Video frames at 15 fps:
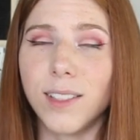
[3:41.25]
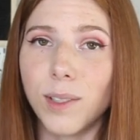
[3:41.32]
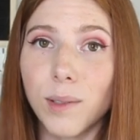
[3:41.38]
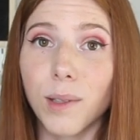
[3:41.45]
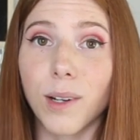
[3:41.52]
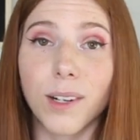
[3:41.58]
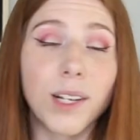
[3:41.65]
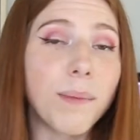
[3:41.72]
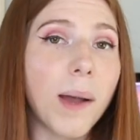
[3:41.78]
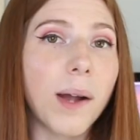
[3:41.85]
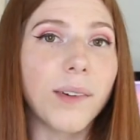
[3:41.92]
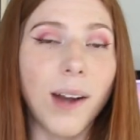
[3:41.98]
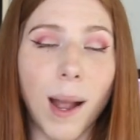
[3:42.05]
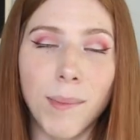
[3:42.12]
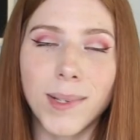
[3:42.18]
you learned
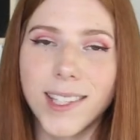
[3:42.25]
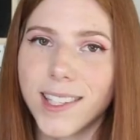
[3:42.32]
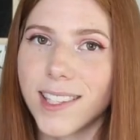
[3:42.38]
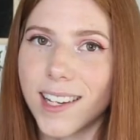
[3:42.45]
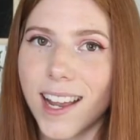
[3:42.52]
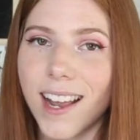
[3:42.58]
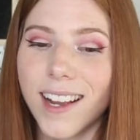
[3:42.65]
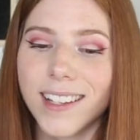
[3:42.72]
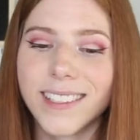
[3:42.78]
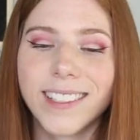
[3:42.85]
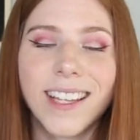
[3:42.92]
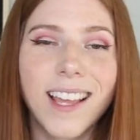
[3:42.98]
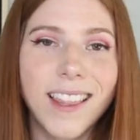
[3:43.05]
about rabbits today.